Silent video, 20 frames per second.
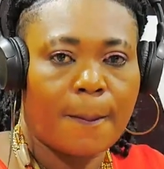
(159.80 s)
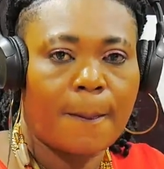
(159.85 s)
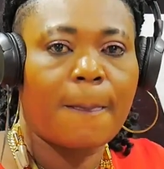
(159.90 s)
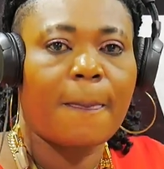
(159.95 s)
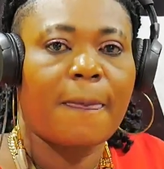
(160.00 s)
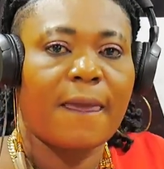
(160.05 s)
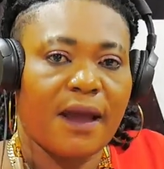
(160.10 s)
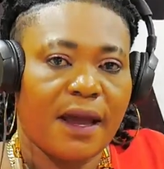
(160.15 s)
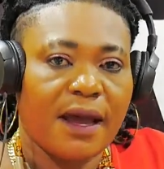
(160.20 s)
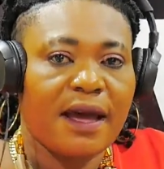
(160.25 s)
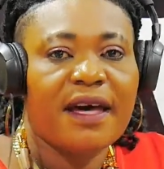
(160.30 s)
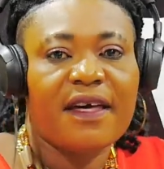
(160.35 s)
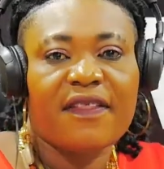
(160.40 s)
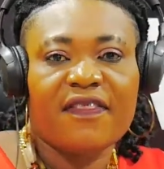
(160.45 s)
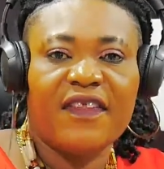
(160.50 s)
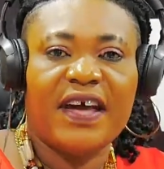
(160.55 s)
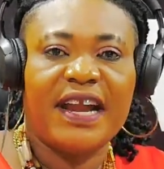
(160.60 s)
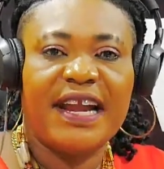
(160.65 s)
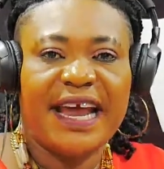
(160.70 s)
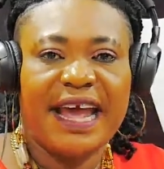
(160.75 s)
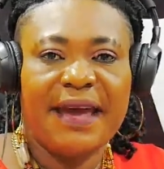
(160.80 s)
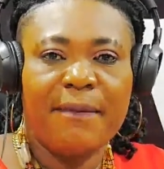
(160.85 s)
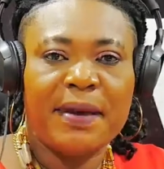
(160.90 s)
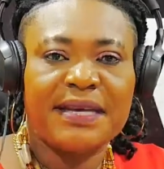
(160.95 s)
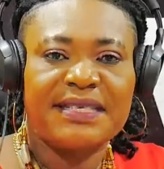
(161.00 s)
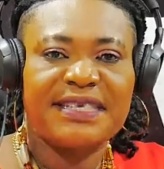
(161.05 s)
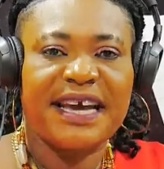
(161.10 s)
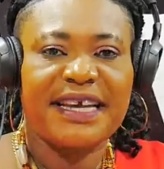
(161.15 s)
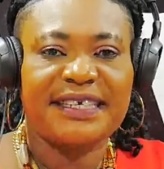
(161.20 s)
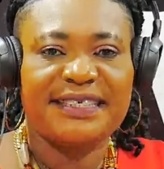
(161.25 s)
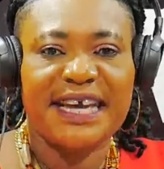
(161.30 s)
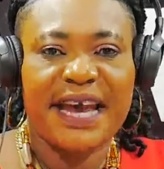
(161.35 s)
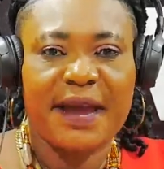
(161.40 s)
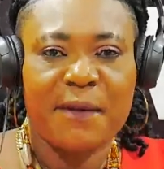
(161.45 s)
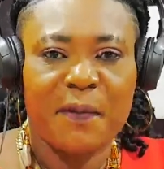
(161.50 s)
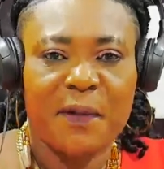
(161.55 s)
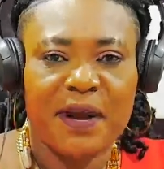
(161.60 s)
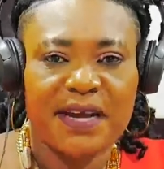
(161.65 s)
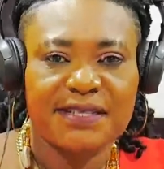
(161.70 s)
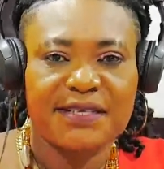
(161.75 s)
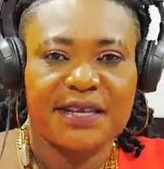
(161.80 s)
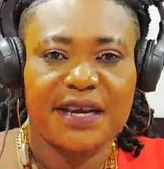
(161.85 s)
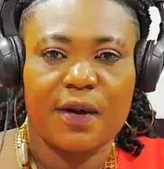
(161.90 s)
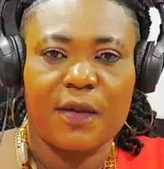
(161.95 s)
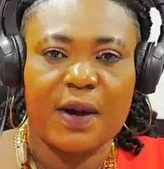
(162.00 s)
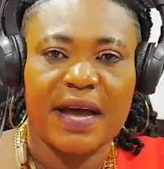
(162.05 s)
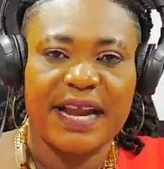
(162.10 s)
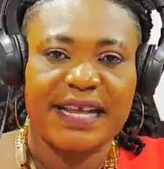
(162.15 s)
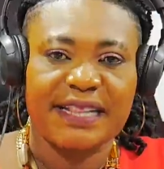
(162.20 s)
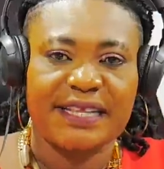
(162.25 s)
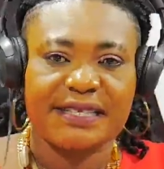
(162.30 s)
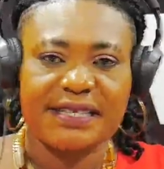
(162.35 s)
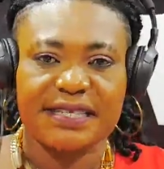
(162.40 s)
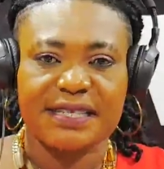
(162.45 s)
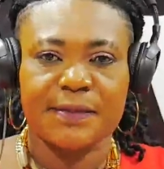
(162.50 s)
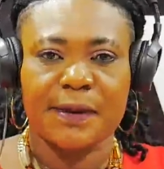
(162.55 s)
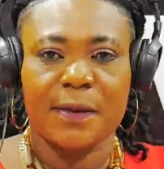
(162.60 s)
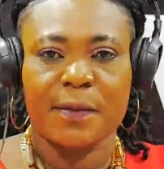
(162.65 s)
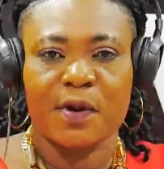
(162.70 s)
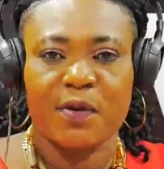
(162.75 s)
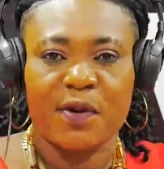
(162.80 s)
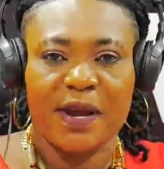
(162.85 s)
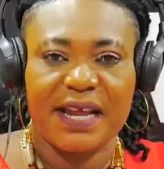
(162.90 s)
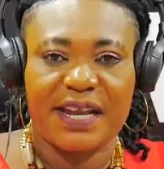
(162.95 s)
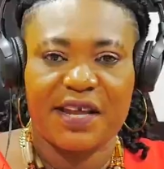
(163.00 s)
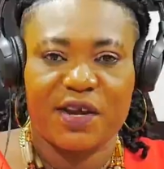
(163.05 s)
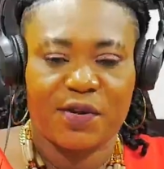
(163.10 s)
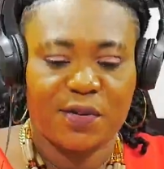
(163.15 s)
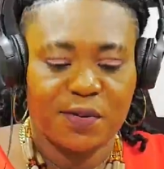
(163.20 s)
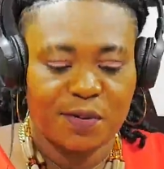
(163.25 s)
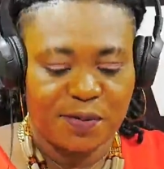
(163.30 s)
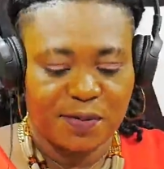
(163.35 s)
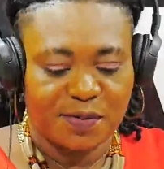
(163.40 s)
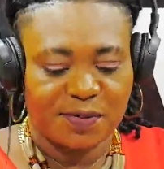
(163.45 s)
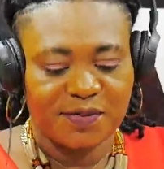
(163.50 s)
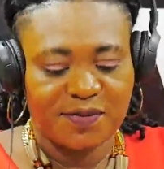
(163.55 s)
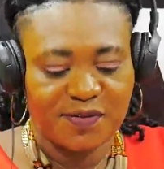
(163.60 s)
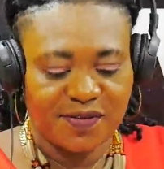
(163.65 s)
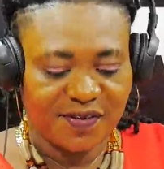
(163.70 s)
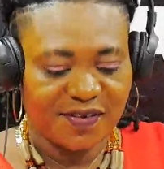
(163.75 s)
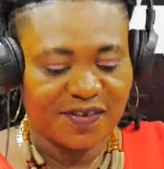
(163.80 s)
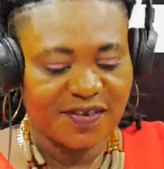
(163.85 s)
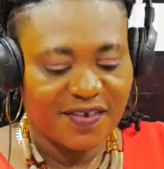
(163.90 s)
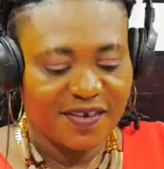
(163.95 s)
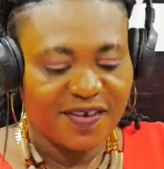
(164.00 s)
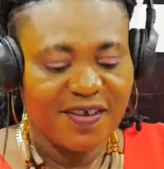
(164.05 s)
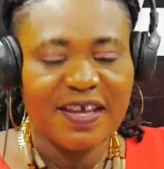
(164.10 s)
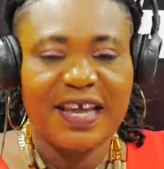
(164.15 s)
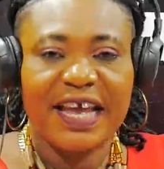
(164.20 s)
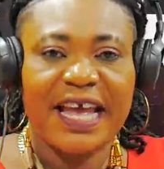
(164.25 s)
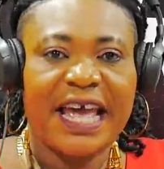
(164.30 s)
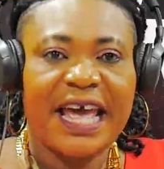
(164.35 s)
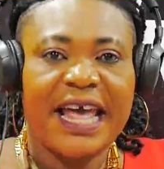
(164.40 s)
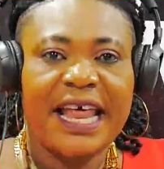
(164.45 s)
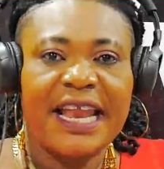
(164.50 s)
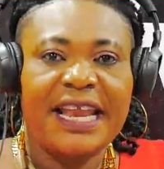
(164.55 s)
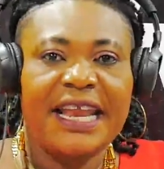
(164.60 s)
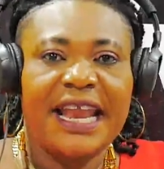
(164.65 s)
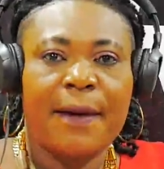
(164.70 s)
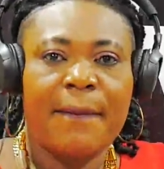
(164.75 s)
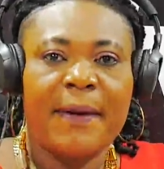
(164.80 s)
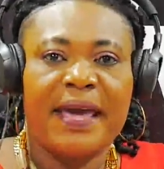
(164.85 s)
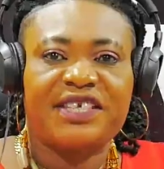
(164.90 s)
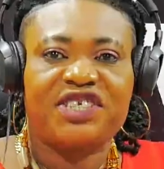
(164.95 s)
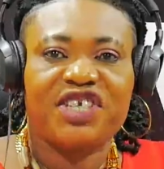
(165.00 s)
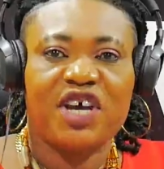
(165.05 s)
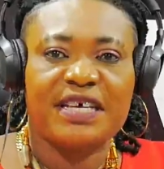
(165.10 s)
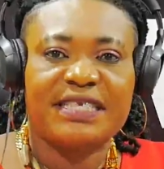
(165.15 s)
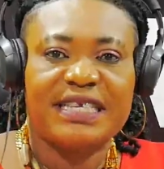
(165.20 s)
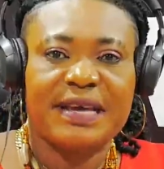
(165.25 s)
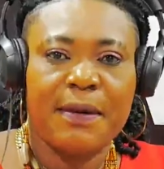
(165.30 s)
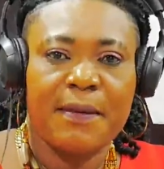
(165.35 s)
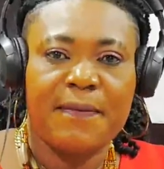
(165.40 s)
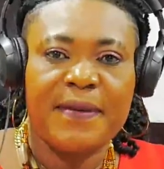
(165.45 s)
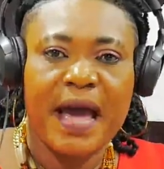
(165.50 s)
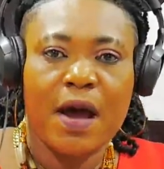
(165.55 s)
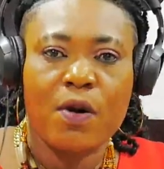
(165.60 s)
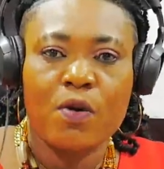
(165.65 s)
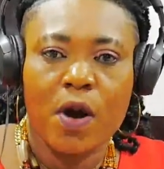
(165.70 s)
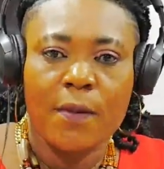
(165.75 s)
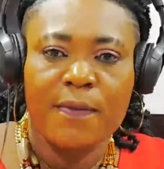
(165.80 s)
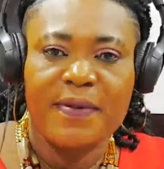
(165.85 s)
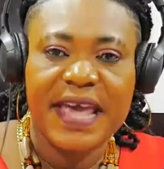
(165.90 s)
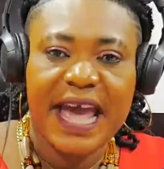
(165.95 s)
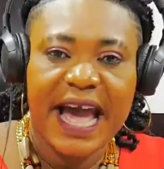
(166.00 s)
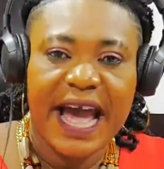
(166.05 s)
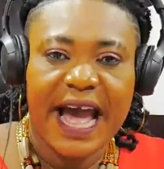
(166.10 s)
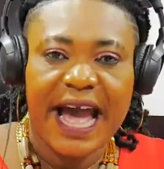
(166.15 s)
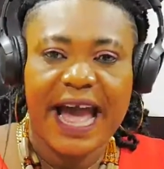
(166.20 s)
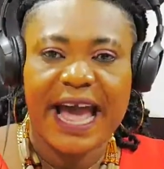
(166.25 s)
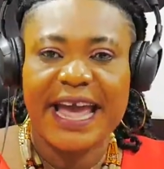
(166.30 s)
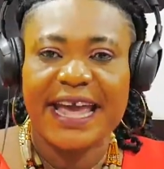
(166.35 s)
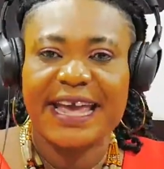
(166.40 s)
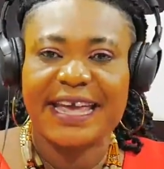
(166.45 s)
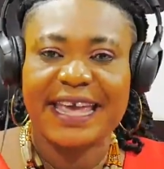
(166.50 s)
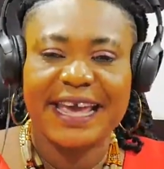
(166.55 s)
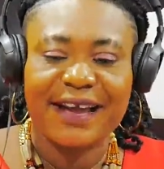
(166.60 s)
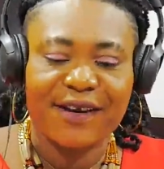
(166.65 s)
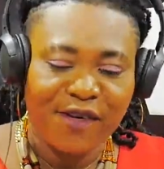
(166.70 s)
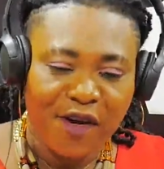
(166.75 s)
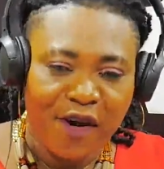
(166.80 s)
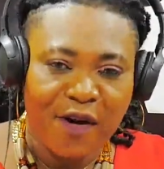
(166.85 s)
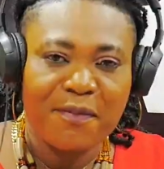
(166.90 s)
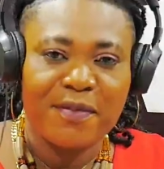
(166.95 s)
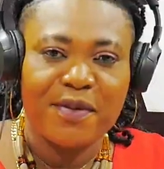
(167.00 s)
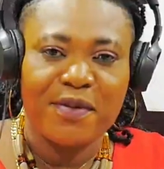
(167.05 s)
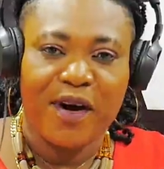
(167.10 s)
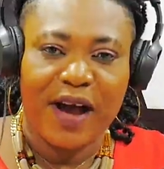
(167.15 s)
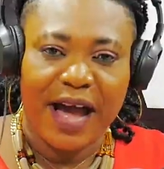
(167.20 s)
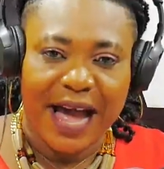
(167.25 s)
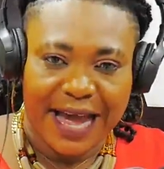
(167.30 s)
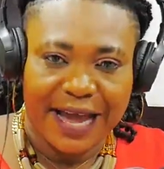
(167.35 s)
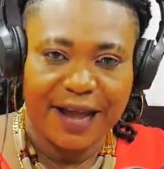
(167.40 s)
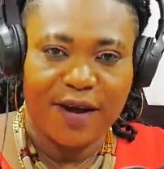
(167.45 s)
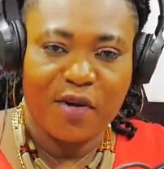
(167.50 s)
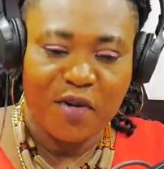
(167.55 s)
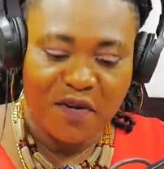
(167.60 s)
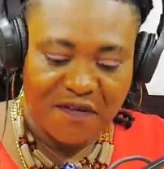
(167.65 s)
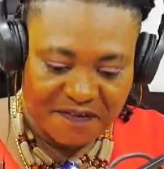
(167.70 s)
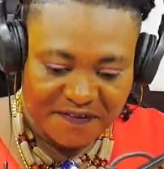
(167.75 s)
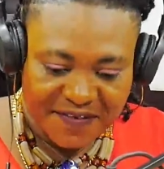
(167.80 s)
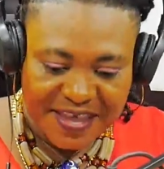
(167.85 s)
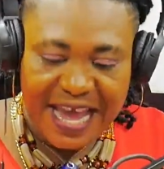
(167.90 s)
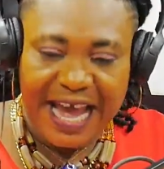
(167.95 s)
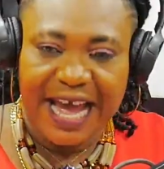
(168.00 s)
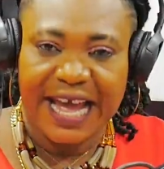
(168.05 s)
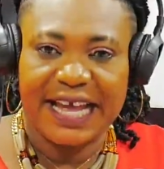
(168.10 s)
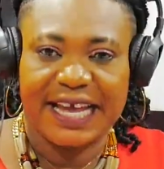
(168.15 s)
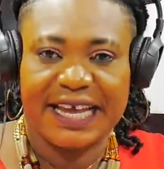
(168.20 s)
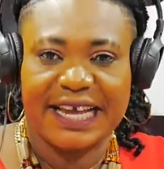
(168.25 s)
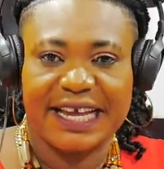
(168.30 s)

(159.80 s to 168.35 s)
the name is Hajia Empress Grawa and this is Mama Radio. I'm a child, say baby I will be a I can come be o ha o fie ha